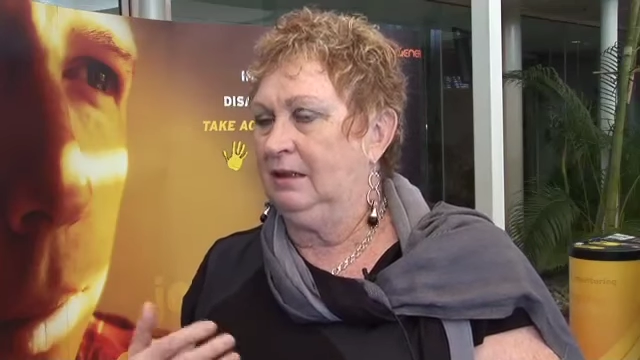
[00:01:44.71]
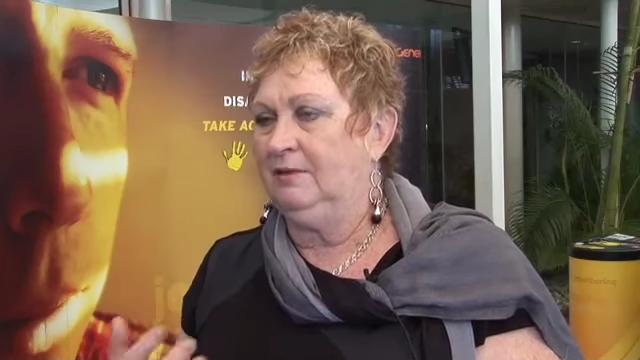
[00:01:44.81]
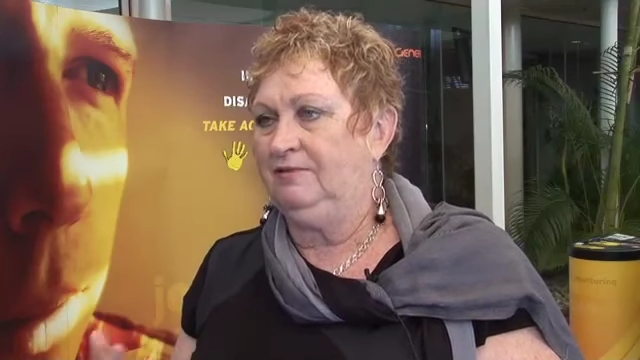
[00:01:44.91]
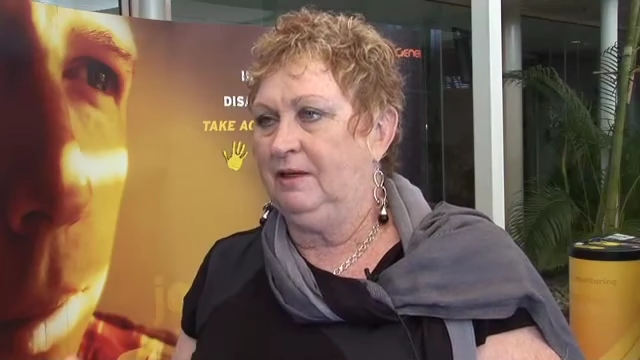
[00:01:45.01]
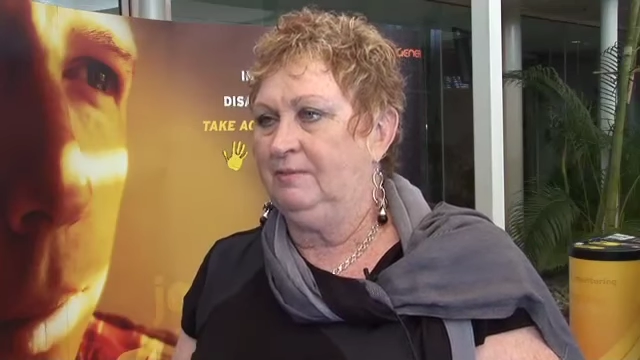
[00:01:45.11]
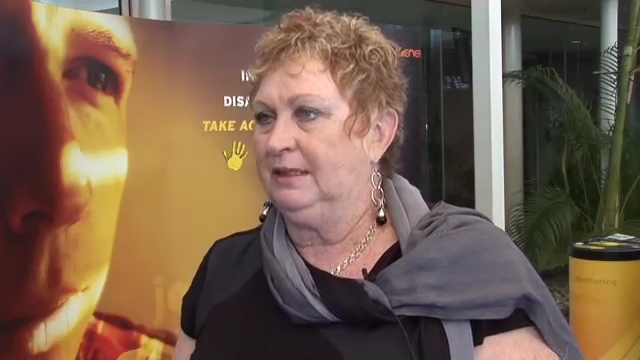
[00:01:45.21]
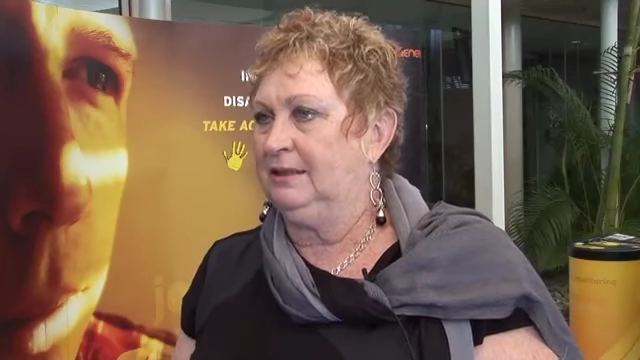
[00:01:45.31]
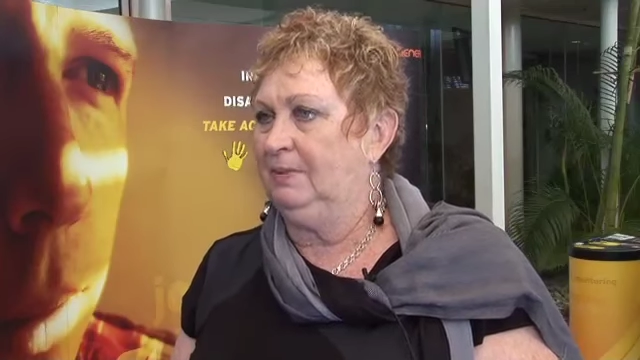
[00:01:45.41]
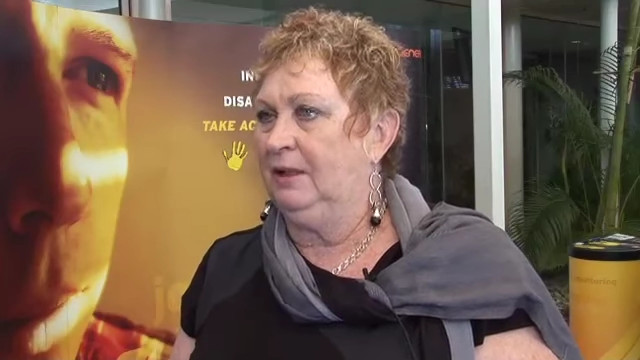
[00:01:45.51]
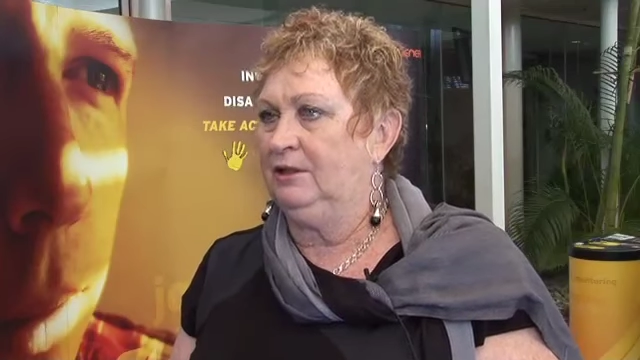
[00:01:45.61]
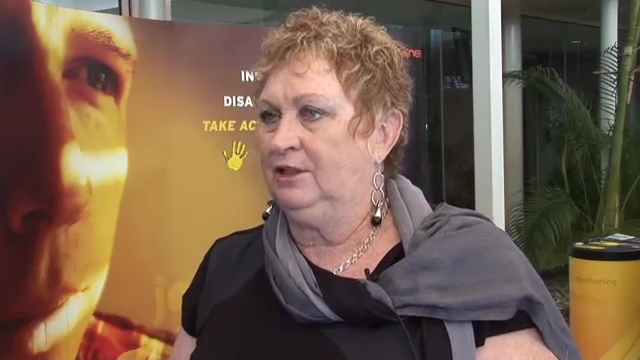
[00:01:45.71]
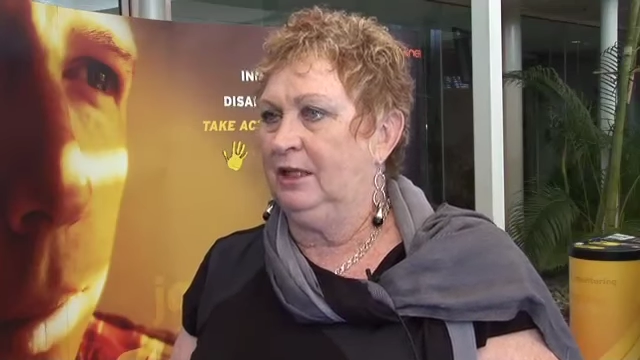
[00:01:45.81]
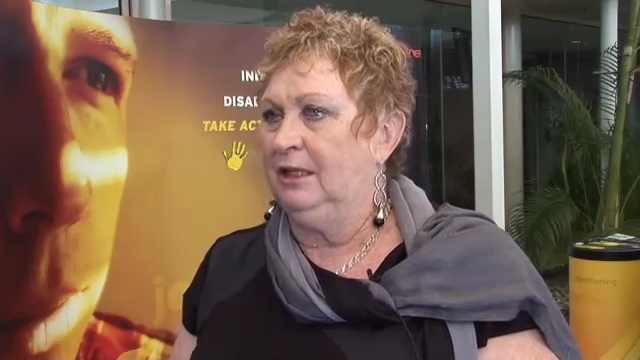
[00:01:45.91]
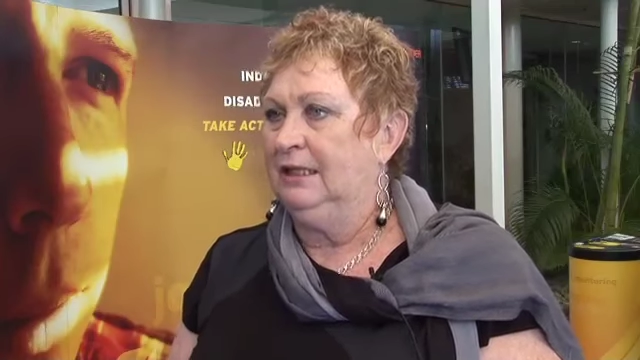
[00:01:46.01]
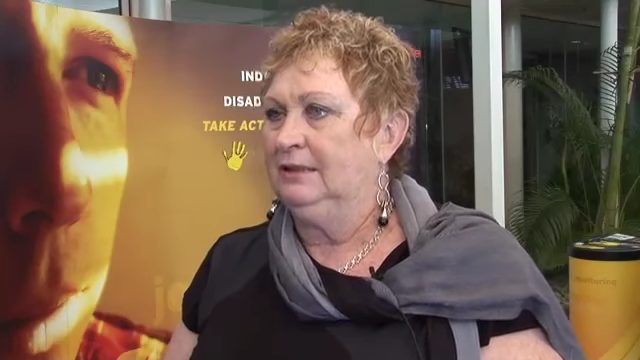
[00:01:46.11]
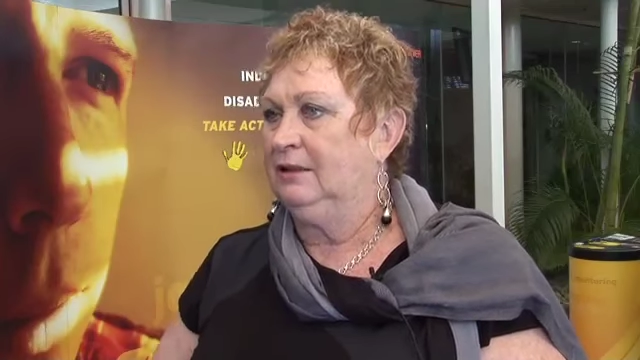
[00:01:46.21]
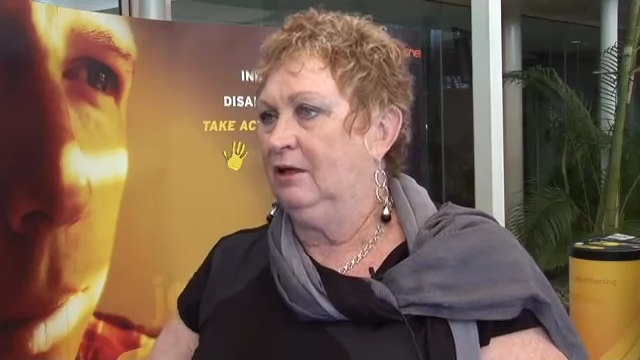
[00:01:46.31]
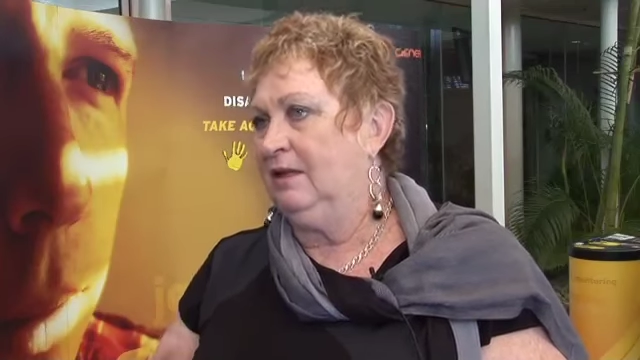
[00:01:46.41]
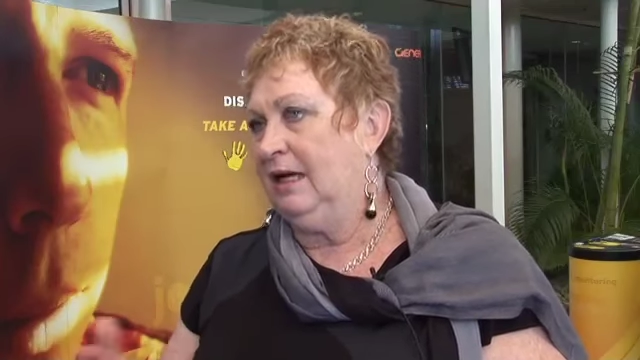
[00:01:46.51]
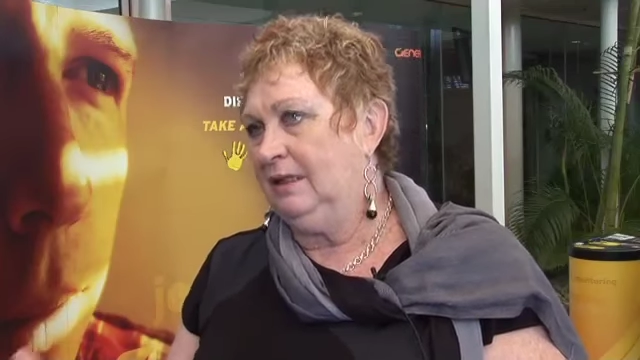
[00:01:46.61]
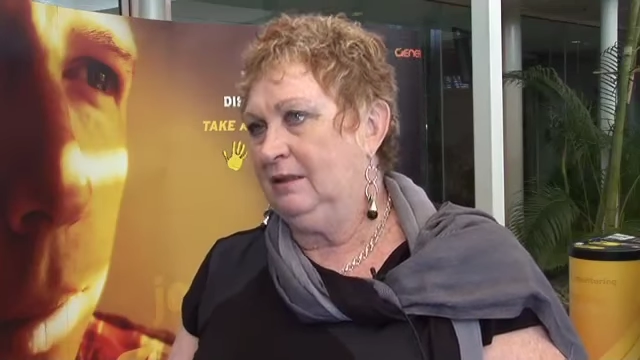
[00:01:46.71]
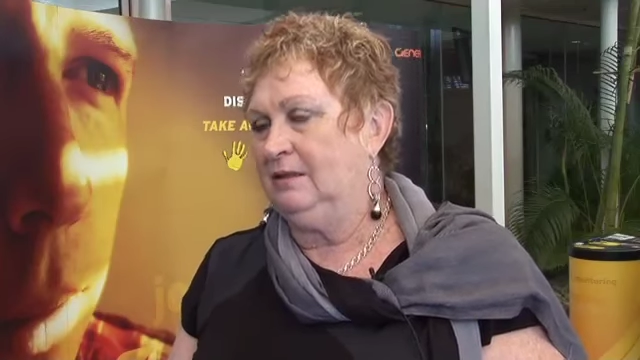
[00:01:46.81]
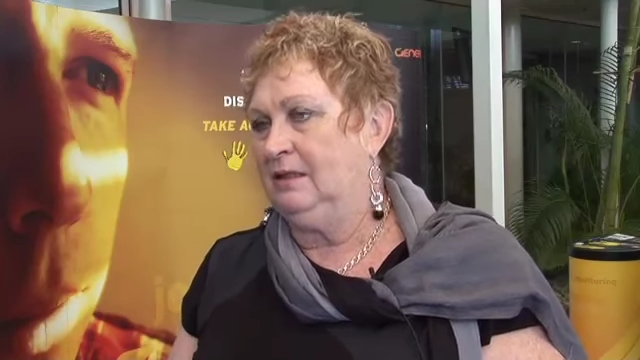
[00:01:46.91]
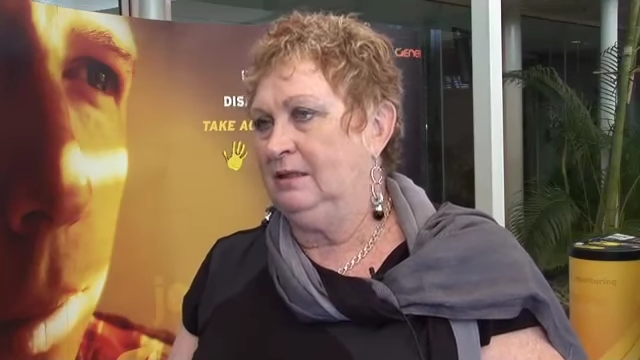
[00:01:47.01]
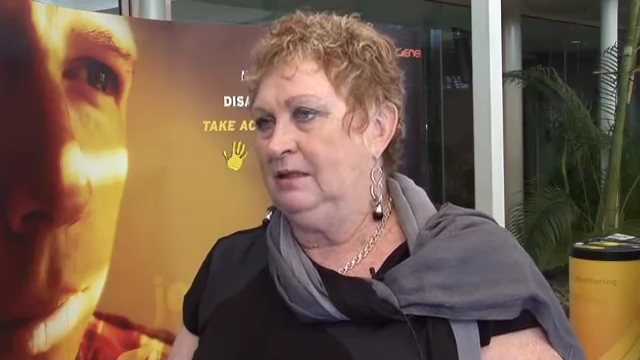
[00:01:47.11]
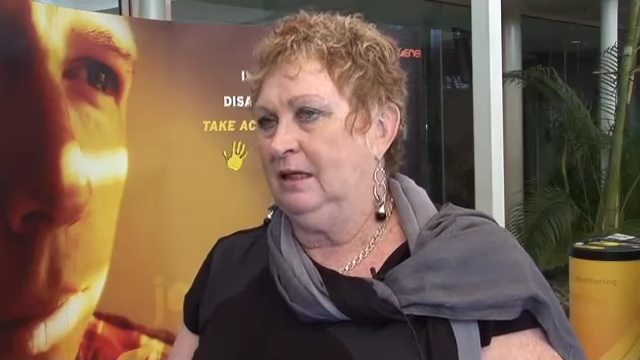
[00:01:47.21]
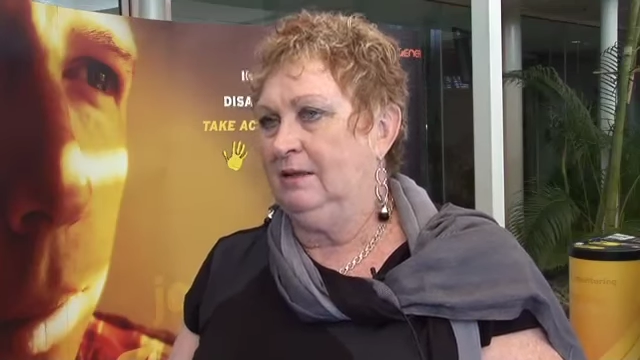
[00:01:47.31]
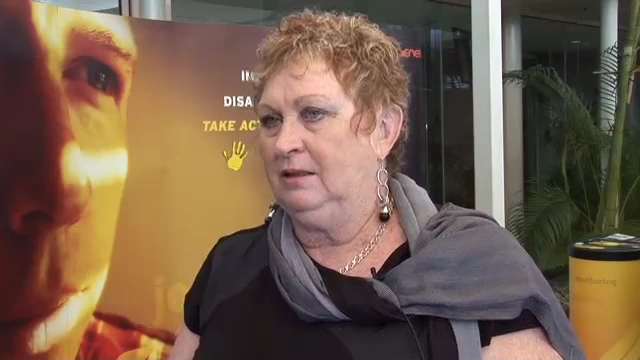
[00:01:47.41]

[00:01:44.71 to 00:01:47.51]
give them exposure so that the uh,